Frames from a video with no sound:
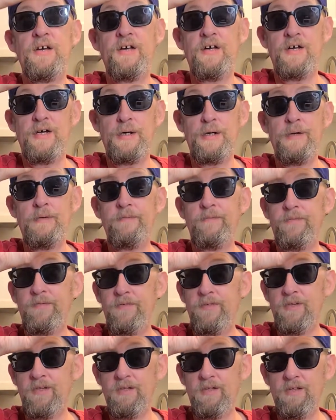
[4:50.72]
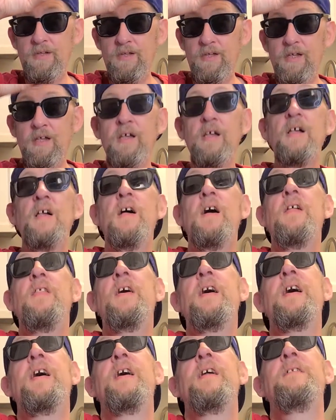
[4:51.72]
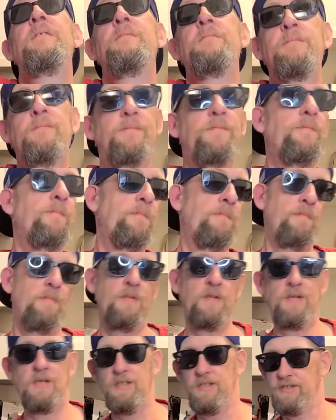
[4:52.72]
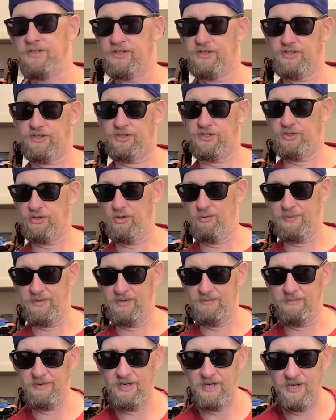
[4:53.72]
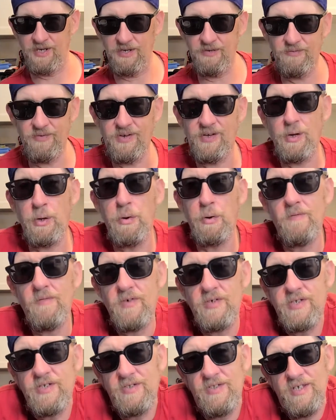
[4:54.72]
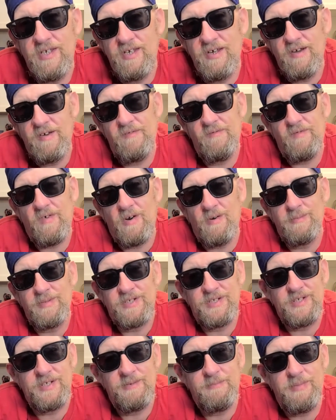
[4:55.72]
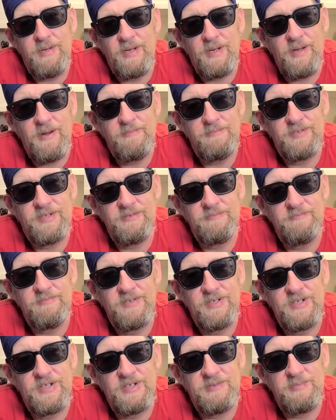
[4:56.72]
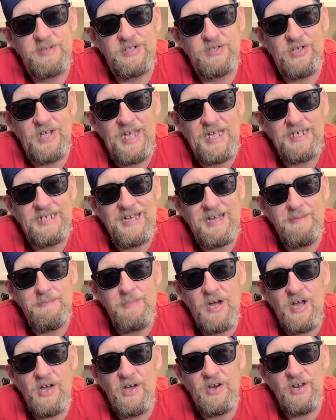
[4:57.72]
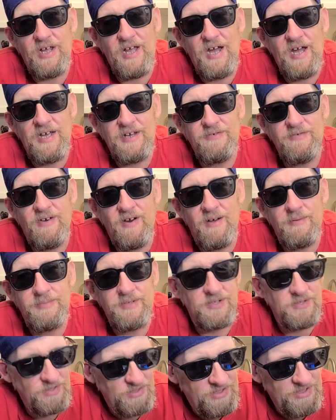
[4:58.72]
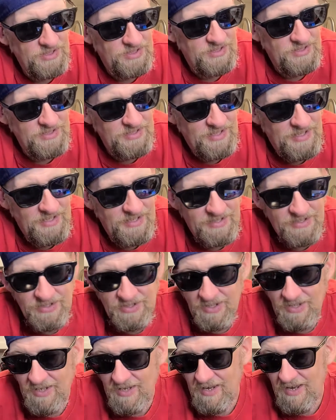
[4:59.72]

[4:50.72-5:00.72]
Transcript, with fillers: uh, then stupid me, we go over to the uh, pharmacy to pick up some uh, special antibiotic eye drops, just in case.